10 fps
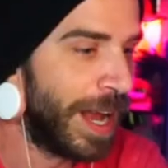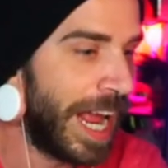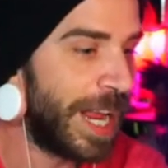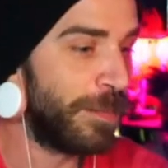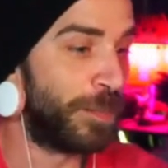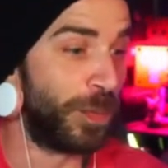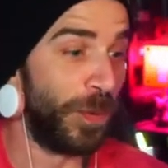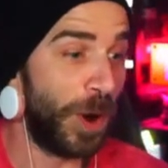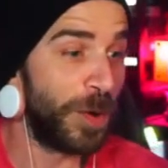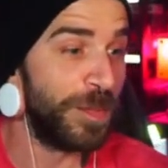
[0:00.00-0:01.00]
Hey,
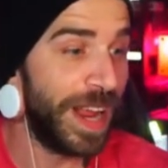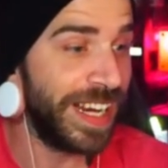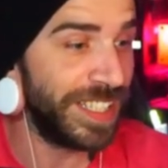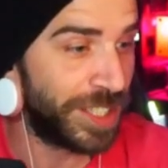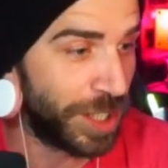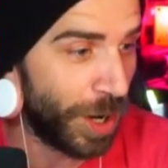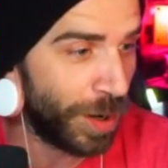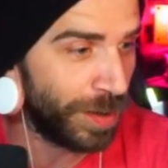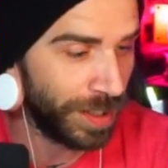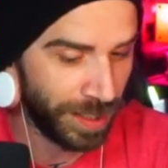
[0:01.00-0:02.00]
bro, mate,
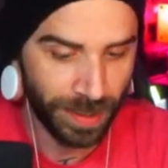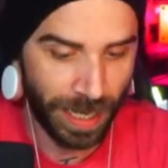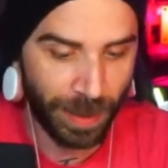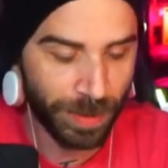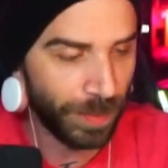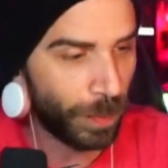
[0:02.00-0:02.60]
Joe. I don't. Even,